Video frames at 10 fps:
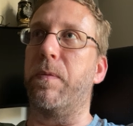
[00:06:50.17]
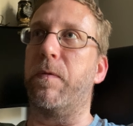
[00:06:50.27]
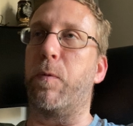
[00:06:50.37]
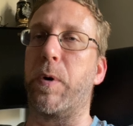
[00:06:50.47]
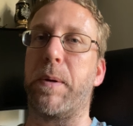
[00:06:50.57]

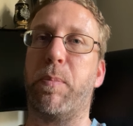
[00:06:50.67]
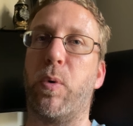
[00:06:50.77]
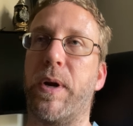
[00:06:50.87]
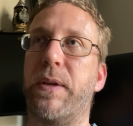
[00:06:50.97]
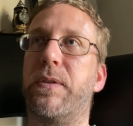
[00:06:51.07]
40
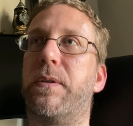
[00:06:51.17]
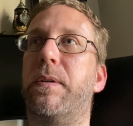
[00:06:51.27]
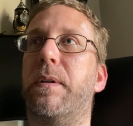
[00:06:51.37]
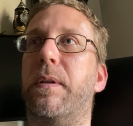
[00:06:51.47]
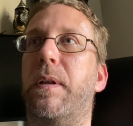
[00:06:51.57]
points,
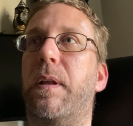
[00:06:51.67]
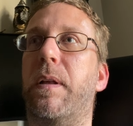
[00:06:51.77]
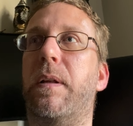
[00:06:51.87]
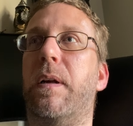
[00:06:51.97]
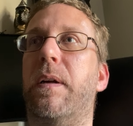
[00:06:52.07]

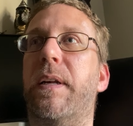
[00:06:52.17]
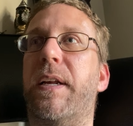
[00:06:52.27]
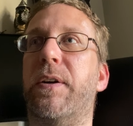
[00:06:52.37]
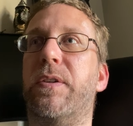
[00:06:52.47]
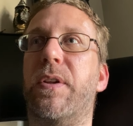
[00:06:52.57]

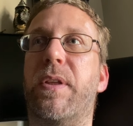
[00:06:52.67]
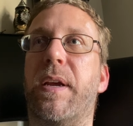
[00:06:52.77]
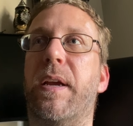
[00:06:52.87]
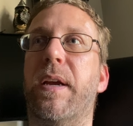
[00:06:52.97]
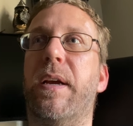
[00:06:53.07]
here's the
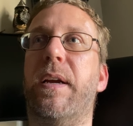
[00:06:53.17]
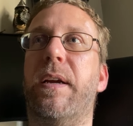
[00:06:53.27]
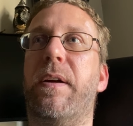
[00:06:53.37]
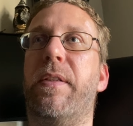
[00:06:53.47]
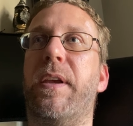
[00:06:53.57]
thing.
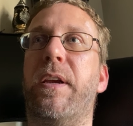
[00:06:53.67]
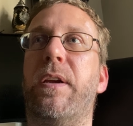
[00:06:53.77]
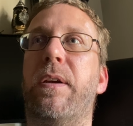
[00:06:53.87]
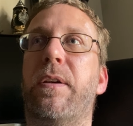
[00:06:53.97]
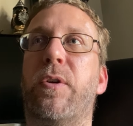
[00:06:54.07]
The
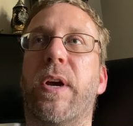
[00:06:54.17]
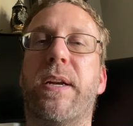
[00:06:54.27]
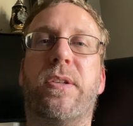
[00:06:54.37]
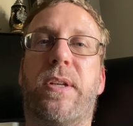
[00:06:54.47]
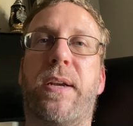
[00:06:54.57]

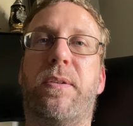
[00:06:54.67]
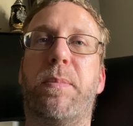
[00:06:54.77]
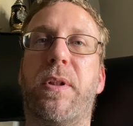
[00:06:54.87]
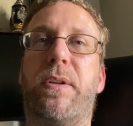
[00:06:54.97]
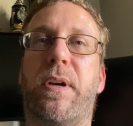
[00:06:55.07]
United States
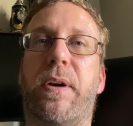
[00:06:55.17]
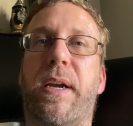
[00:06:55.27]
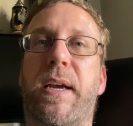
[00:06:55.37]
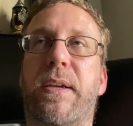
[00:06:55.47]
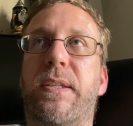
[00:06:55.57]
military
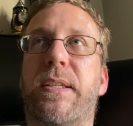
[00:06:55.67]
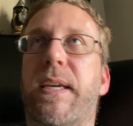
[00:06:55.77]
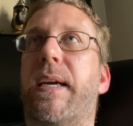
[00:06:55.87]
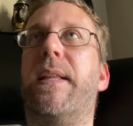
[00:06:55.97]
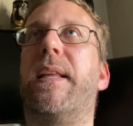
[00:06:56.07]
has
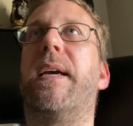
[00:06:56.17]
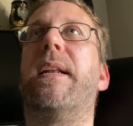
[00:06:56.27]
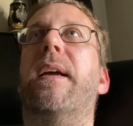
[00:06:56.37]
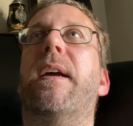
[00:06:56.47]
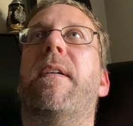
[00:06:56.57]
said that
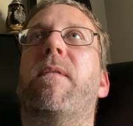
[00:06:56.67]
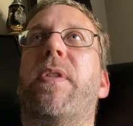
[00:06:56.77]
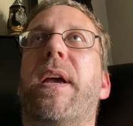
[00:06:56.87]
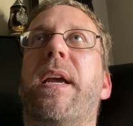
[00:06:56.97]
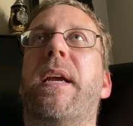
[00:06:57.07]

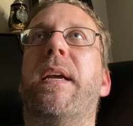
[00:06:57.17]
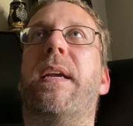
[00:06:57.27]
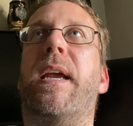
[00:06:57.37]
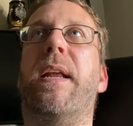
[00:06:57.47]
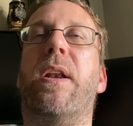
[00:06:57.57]
they
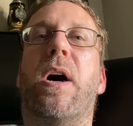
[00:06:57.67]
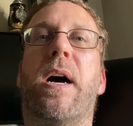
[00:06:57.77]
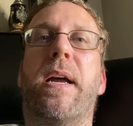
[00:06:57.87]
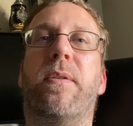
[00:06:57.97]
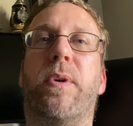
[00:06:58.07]

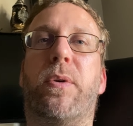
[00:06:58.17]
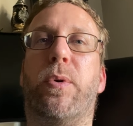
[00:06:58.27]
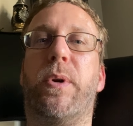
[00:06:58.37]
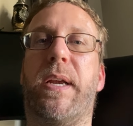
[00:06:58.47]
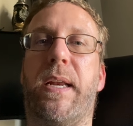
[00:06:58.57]
cannot
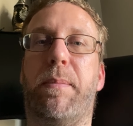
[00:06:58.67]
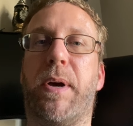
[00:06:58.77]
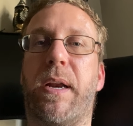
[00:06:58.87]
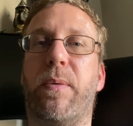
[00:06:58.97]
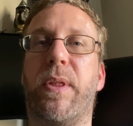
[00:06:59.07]
recruit
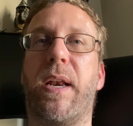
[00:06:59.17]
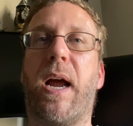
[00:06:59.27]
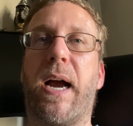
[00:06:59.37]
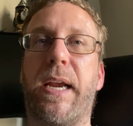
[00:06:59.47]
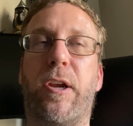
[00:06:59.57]
anybody with an
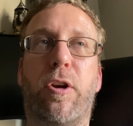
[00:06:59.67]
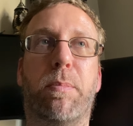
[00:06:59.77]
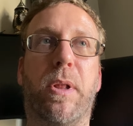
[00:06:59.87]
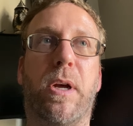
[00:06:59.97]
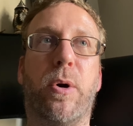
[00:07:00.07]
IQ
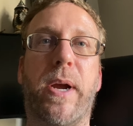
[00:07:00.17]
below